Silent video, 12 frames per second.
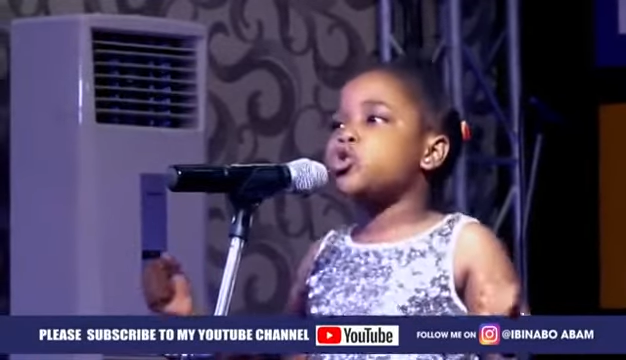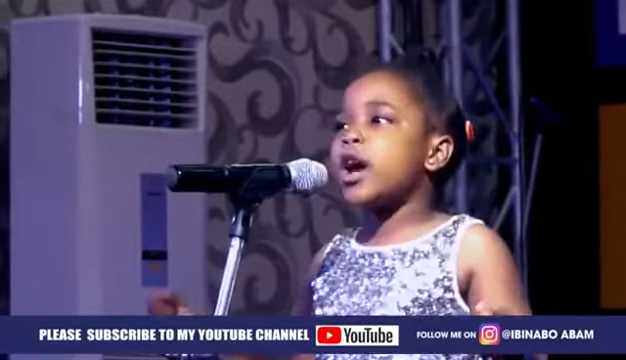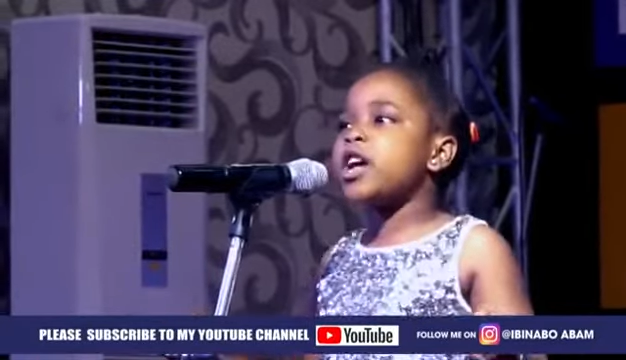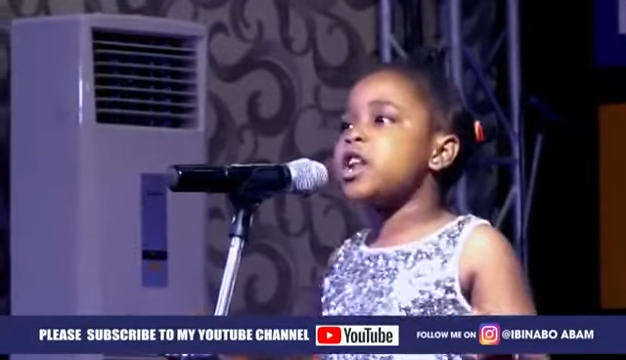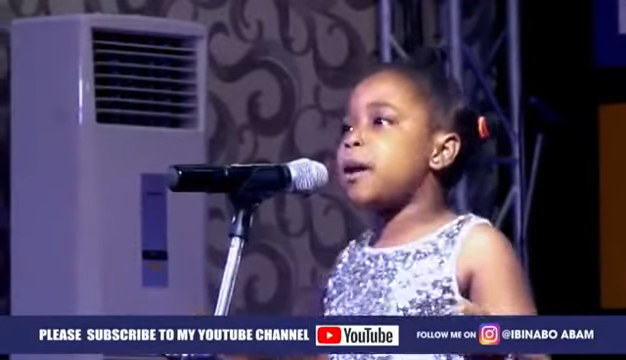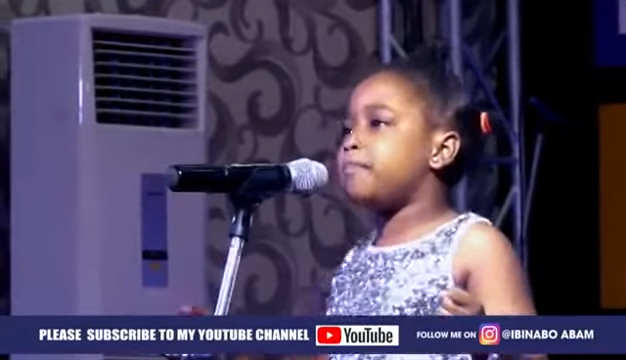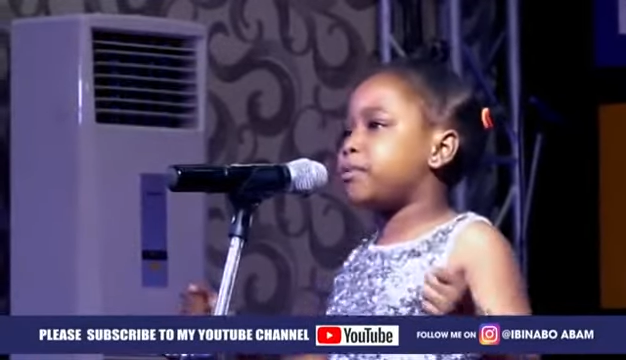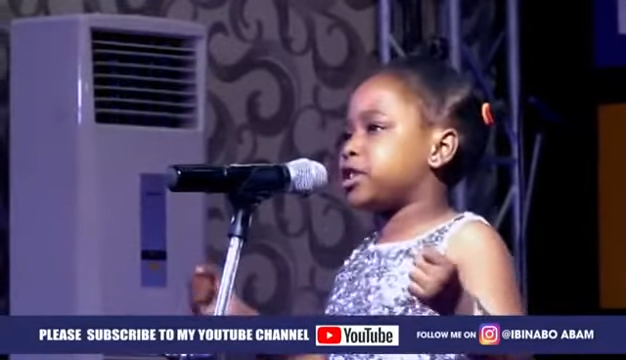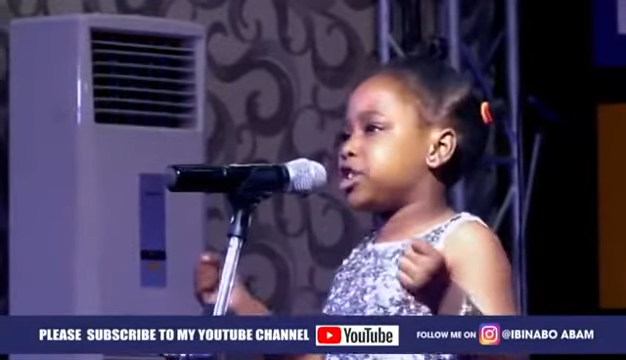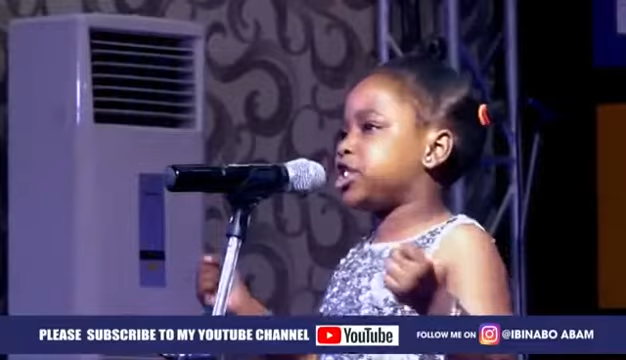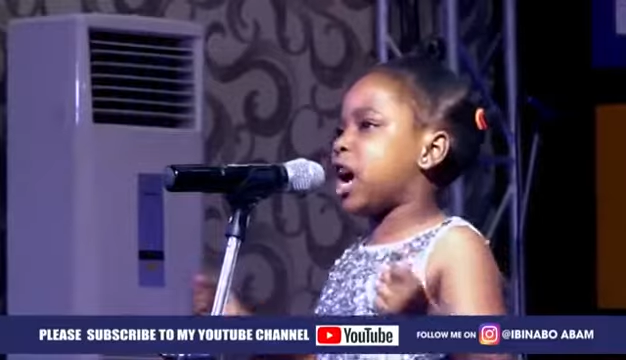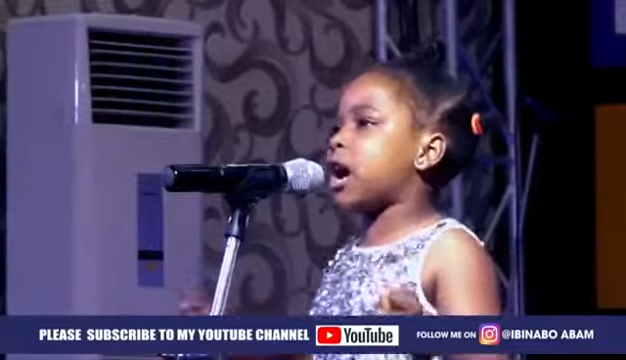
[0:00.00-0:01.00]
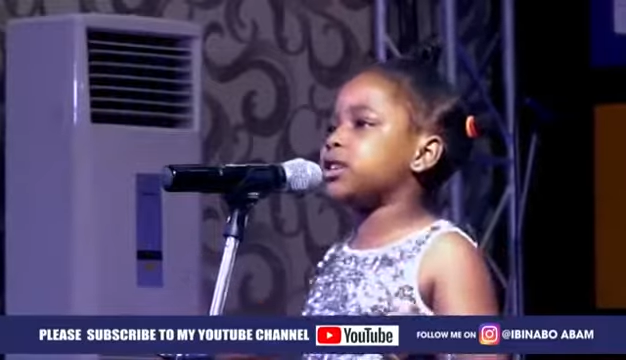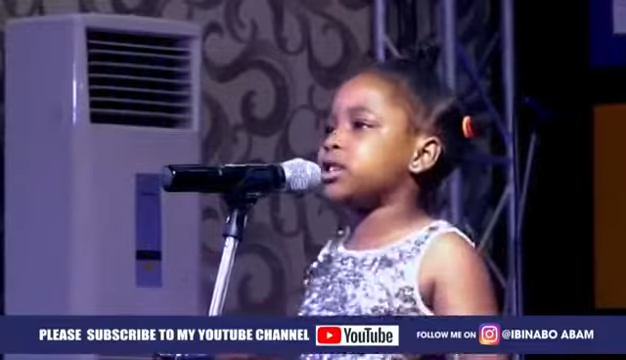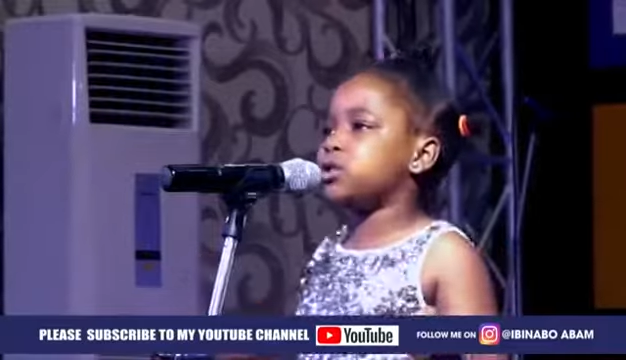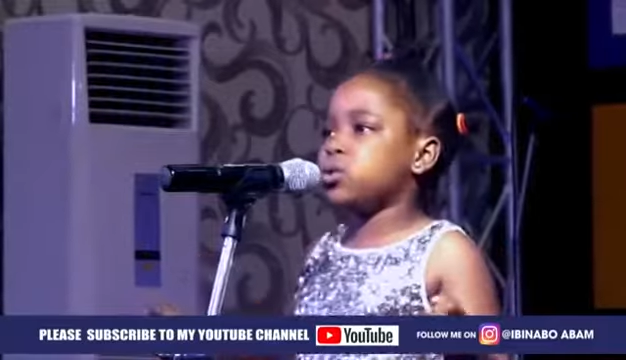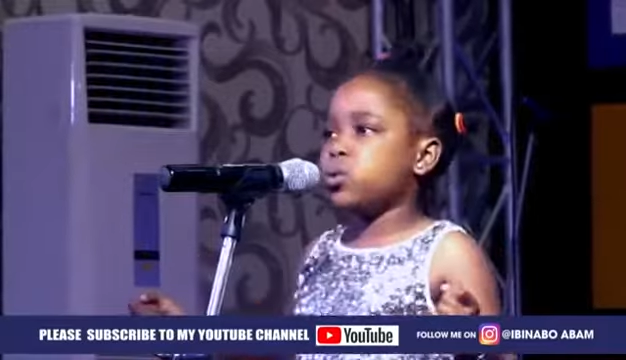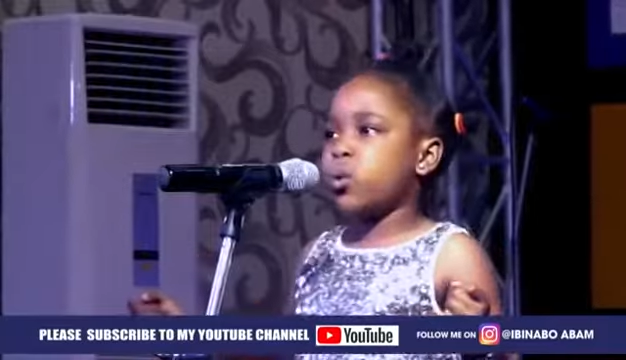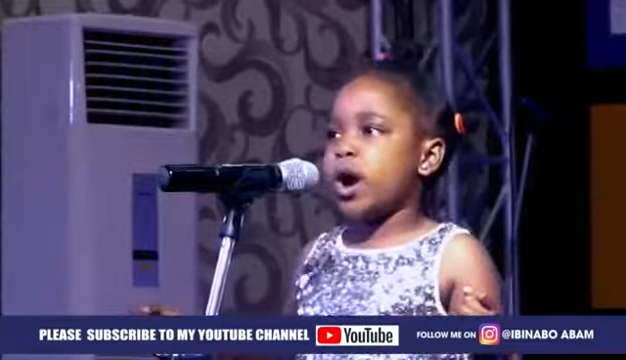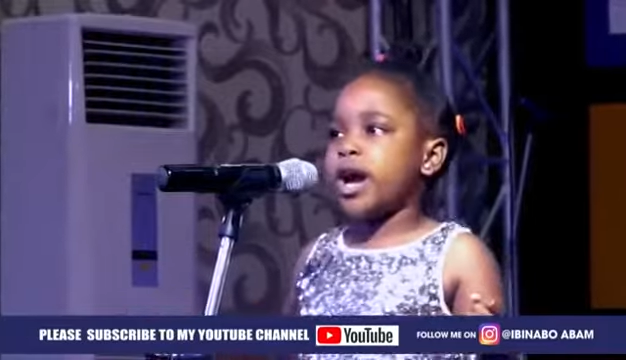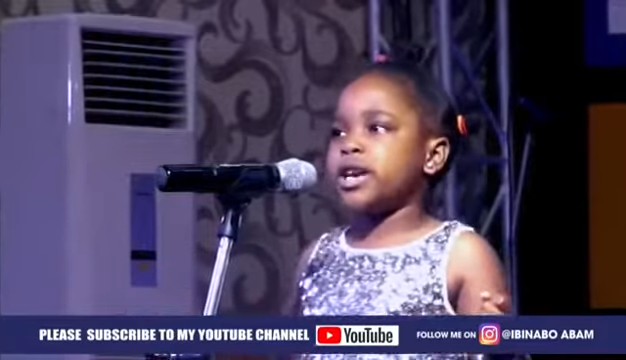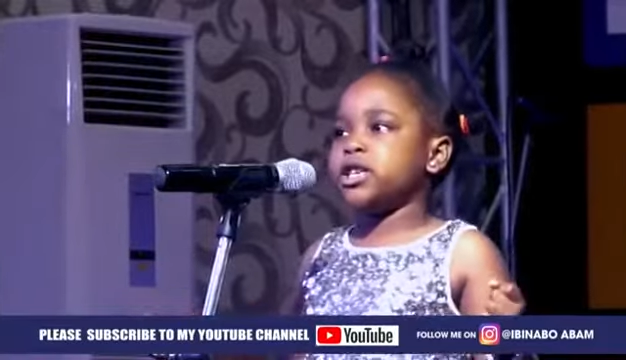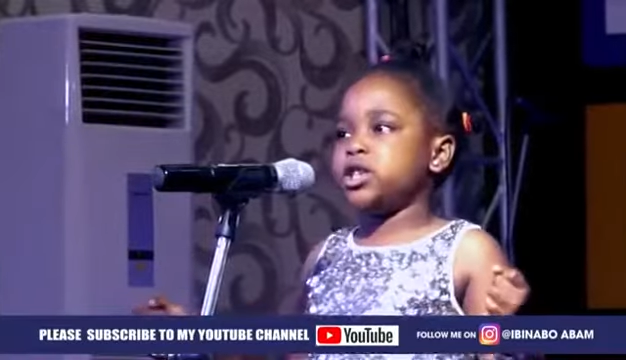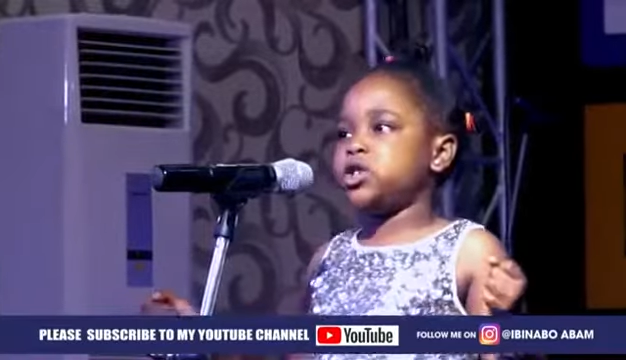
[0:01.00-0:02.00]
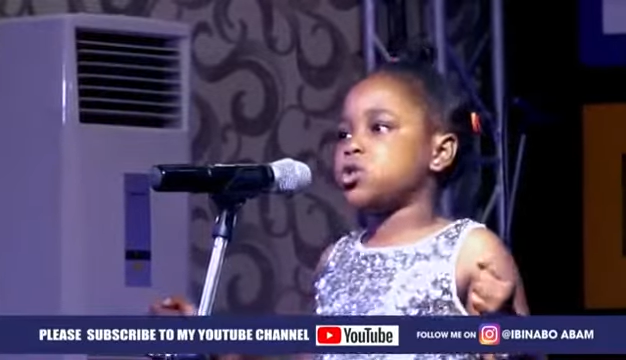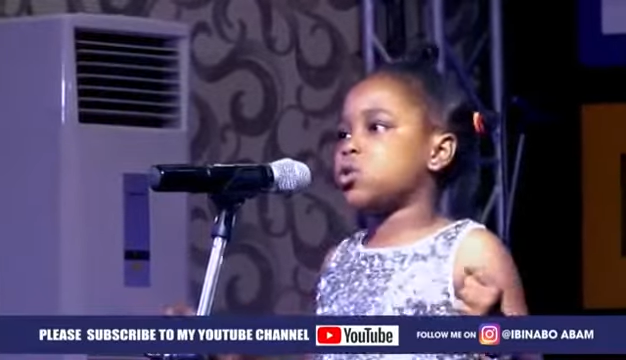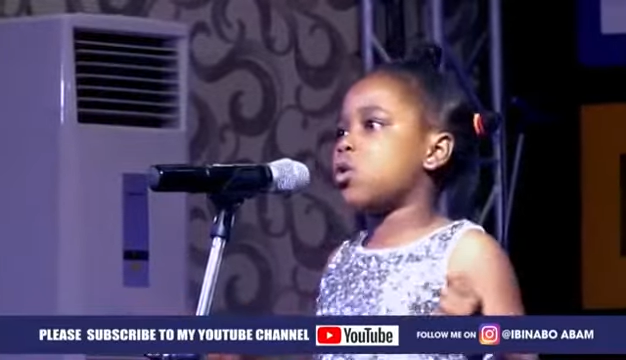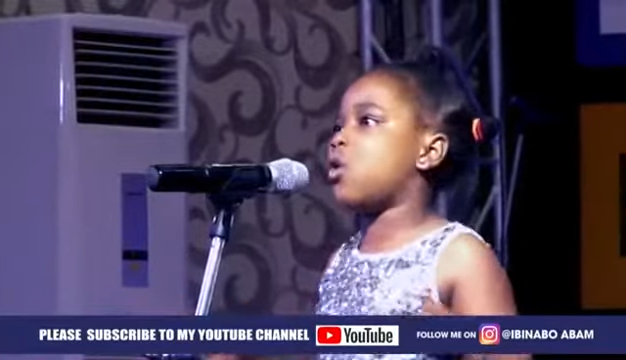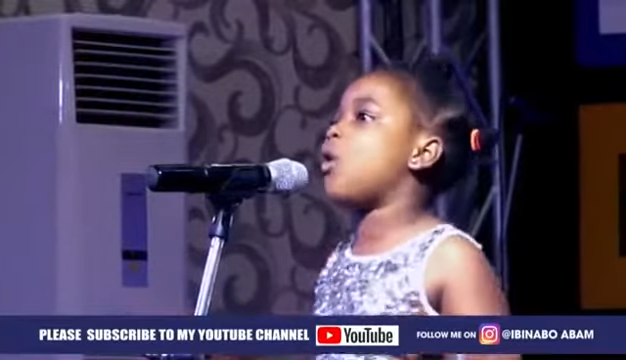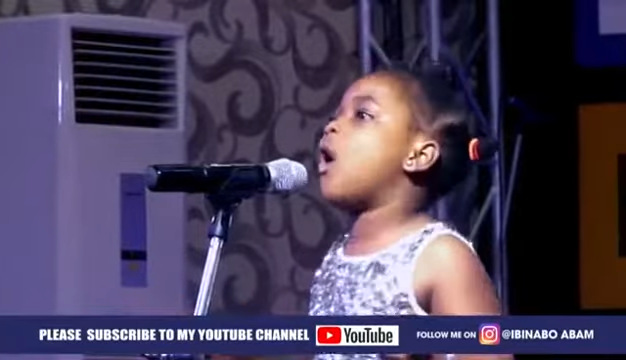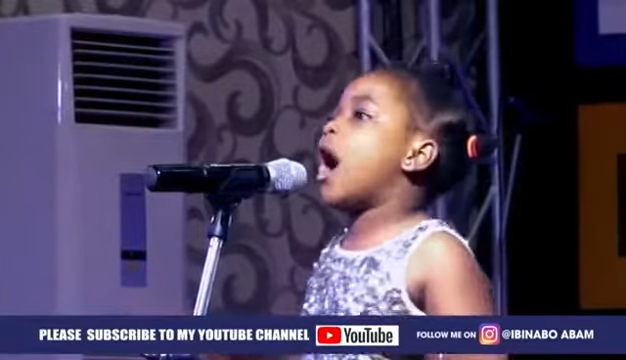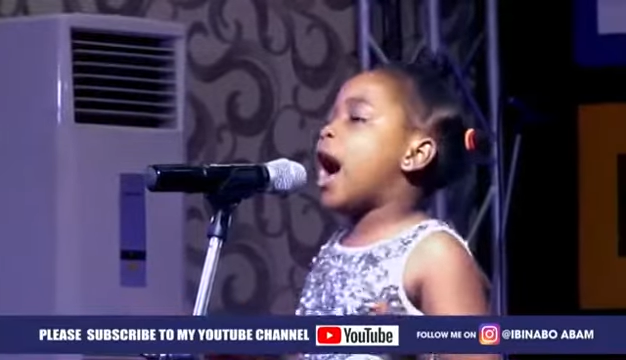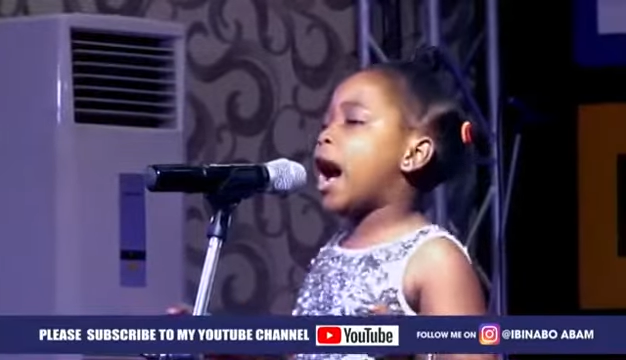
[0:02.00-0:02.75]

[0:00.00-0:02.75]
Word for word: Train up a child in the way he should go,